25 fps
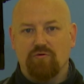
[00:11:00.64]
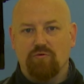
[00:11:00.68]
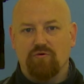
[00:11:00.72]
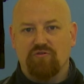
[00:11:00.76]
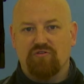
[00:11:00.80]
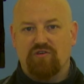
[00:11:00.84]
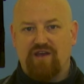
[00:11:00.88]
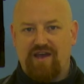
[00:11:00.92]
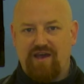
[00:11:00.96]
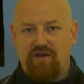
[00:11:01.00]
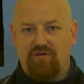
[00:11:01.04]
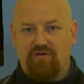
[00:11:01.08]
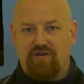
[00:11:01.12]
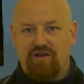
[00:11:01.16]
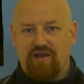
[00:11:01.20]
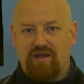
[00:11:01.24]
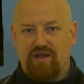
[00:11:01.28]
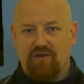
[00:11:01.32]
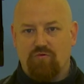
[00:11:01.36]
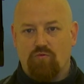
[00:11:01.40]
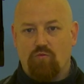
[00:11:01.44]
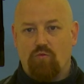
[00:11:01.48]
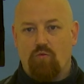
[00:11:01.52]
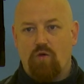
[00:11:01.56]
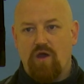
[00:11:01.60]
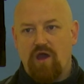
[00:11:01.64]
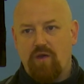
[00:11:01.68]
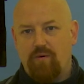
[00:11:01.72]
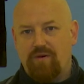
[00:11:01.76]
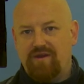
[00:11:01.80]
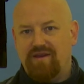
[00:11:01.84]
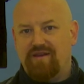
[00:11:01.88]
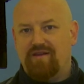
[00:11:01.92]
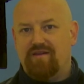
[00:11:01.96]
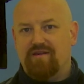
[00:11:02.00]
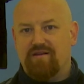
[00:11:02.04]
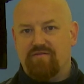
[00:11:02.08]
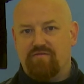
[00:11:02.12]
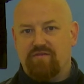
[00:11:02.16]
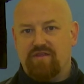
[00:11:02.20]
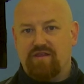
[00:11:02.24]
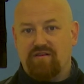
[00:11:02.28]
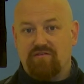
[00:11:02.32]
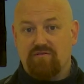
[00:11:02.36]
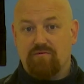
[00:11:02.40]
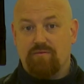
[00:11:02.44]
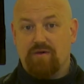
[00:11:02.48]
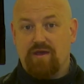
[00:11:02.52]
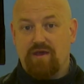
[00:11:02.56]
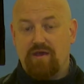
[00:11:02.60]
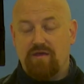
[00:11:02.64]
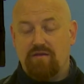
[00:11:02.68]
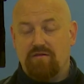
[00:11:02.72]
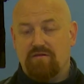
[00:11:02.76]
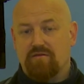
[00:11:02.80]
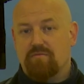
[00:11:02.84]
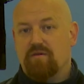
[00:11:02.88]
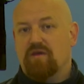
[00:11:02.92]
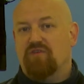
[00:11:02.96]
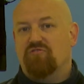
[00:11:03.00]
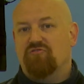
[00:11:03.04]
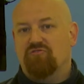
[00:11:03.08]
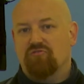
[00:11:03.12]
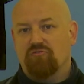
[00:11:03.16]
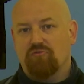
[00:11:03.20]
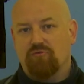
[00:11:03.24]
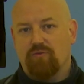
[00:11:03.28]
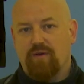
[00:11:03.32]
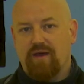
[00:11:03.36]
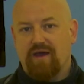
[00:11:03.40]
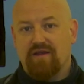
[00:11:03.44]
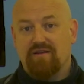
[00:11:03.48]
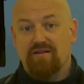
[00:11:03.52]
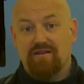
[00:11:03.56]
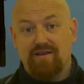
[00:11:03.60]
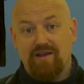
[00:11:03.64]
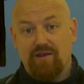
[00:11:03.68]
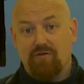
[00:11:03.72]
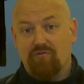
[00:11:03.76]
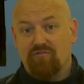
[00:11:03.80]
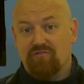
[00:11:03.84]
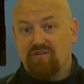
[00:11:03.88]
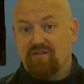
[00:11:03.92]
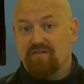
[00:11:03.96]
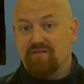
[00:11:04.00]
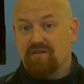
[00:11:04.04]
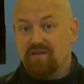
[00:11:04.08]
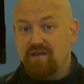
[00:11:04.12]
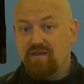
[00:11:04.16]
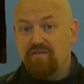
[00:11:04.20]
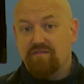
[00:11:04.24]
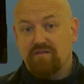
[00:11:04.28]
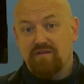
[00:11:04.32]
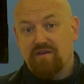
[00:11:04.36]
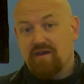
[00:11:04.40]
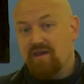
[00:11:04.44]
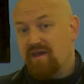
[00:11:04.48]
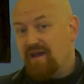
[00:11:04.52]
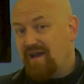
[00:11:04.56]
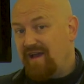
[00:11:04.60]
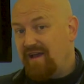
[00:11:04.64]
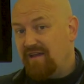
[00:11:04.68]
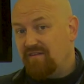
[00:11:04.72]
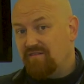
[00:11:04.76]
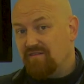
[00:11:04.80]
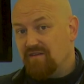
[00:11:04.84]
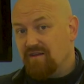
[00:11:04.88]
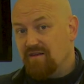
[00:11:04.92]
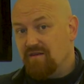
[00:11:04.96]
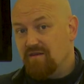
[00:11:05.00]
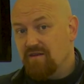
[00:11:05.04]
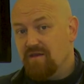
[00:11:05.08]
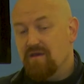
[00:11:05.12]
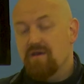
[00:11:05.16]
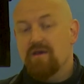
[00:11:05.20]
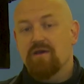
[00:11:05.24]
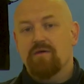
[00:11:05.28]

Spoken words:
was calculate where we needed everything to be to make sure we had clearance underneath to get your hands in,